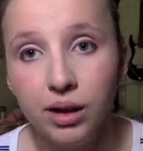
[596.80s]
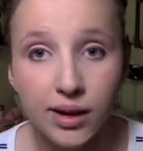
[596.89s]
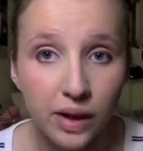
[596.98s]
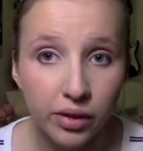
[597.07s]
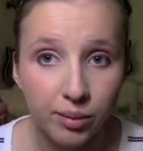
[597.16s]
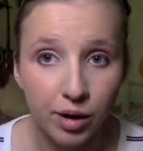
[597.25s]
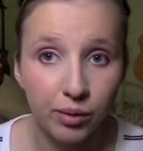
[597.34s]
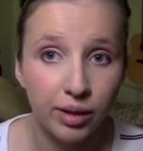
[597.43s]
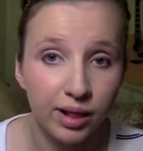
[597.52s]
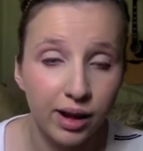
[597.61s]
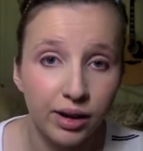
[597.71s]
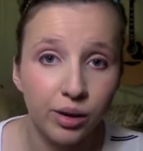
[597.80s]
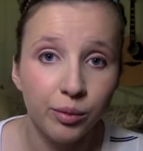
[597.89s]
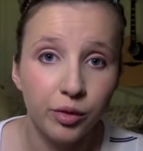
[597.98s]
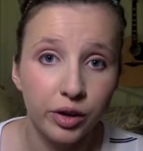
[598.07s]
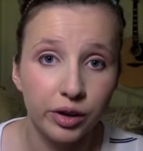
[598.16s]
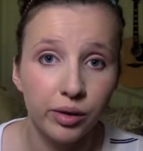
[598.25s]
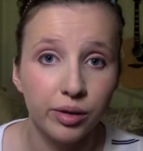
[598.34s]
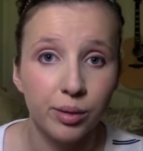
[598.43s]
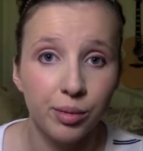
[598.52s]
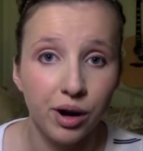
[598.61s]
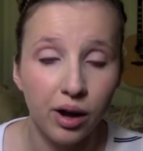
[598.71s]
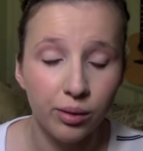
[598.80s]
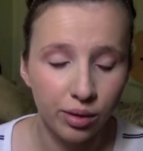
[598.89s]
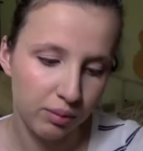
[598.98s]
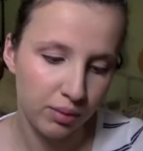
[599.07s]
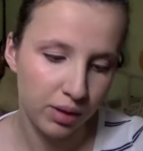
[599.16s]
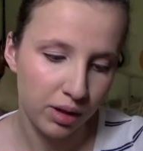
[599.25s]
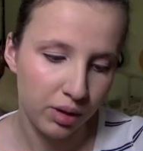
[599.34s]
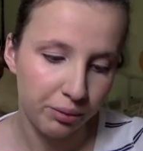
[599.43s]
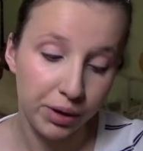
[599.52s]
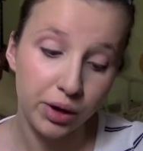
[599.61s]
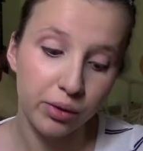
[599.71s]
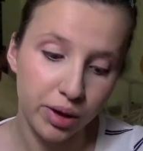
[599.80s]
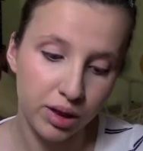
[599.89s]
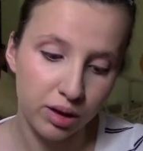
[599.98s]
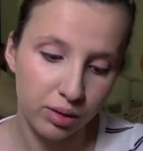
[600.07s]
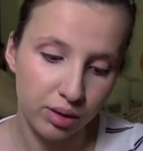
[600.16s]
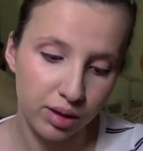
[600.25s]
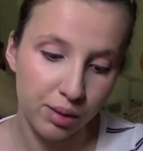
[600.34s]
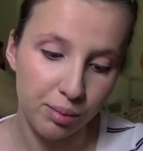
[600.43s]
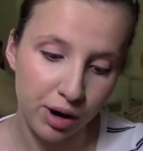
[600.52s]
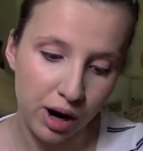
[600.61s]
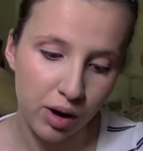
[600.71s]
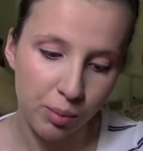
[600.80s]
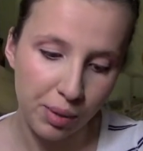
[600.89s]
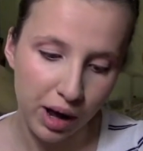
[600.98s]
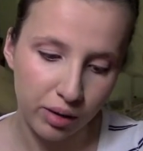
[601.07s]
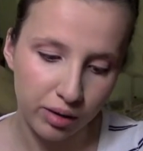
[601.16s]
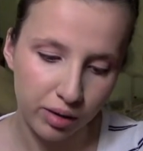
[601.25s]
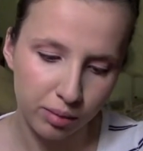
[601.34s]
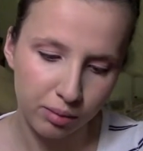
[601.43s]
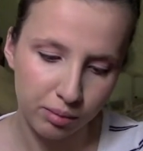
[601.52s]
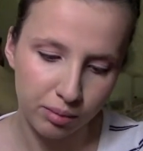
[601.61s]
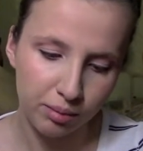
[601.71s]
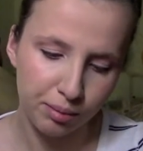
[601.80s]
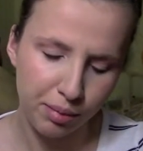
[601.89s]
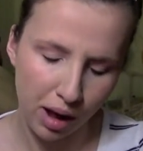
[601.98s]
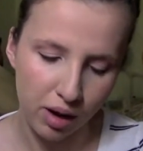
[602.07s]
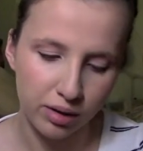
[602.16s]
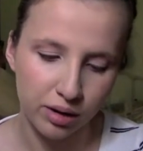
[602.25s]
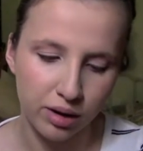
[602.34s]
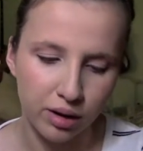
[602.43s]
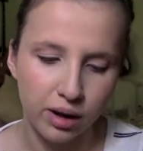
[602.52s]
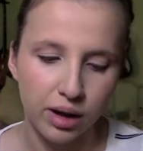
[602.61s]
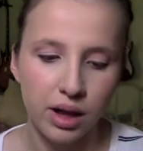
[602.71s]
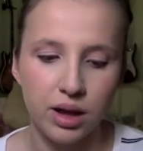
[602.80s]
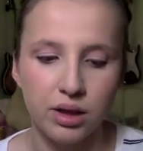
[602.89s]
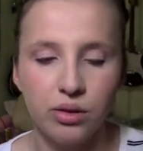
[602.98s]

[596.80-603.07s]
Now that I'm done with liner, I'm going to go into brows. We are going to use the Brow Powder in